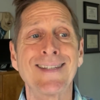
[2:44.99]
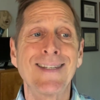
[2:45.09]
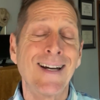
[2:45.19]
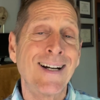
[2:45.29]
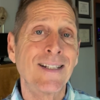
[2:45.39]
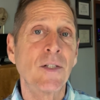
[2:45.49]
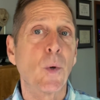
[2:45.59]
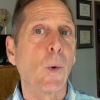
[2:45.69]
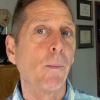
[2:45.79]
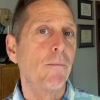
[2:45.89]
done
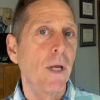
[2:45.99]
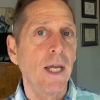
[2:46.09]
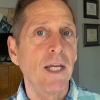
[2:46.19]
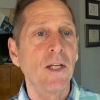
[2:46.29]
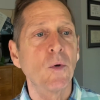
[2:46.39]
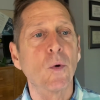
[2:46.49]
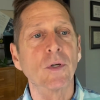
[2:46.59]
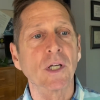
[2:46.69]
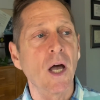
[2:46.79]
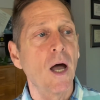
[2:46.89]
or made or
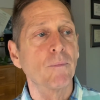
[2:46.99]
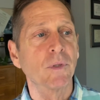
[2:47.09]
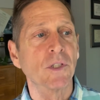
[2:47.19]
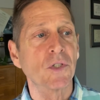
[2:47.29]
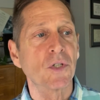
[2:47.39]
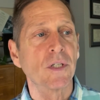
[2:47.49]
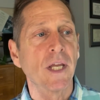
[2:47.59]
accomplished,